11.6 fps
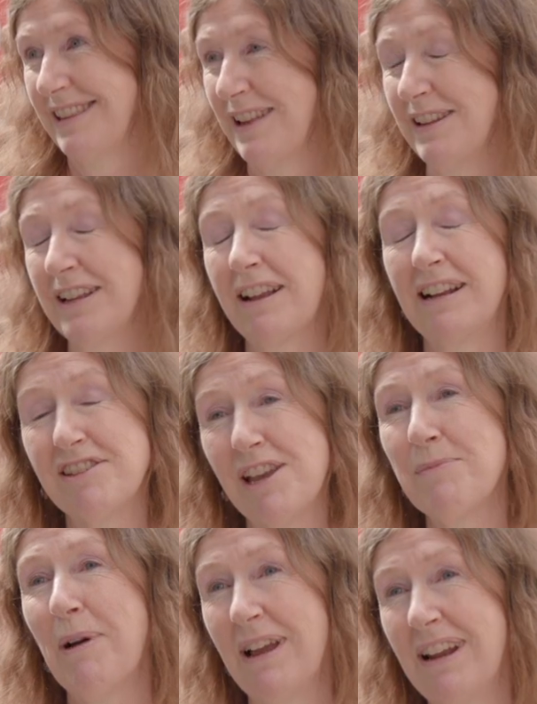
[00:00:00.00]
Sounds like a
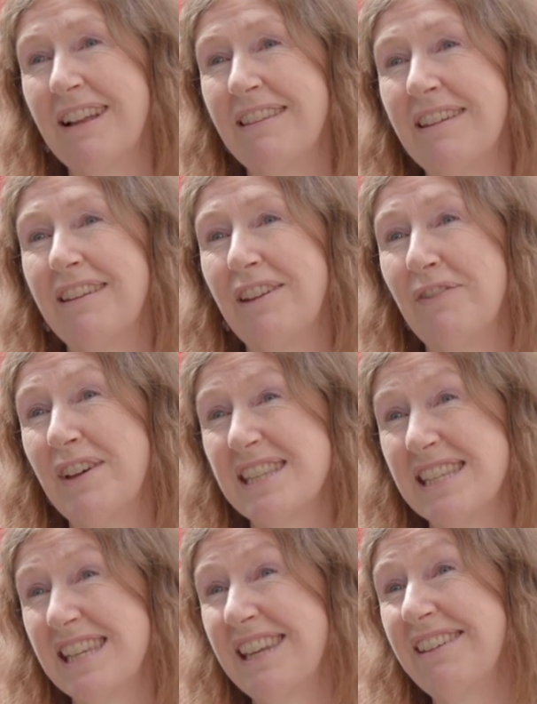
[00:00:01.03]
cliche, but I like the
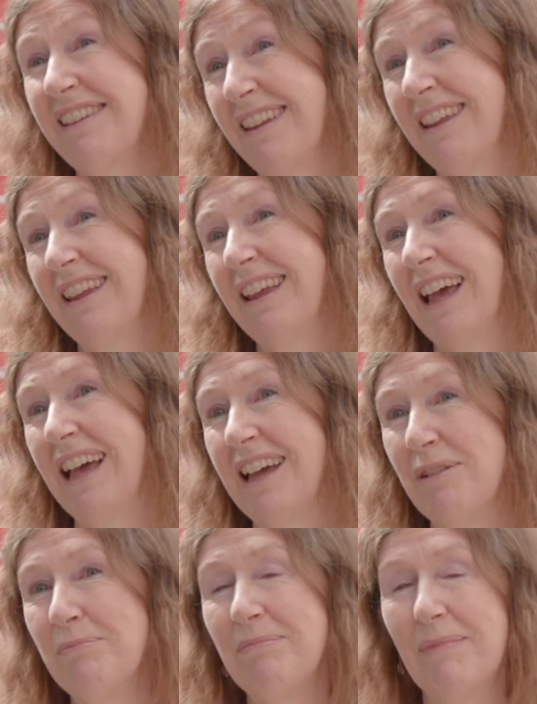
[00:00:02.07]
diversity.
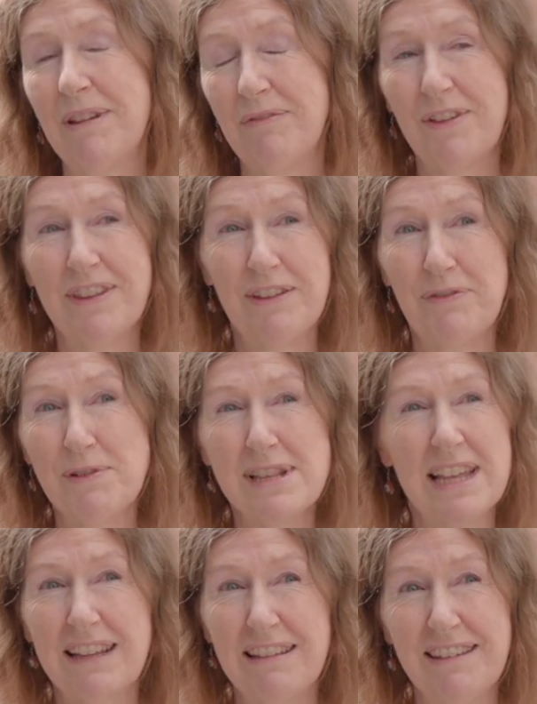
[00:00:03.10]
Um, it, it, feels
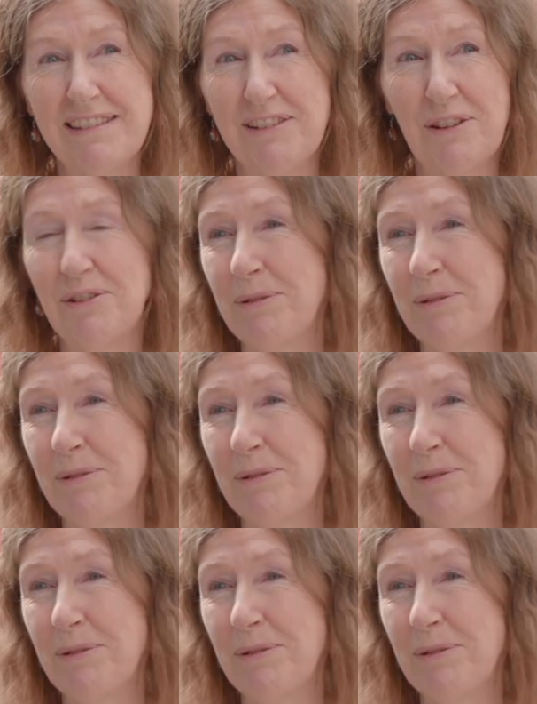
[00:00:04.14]
like there's a good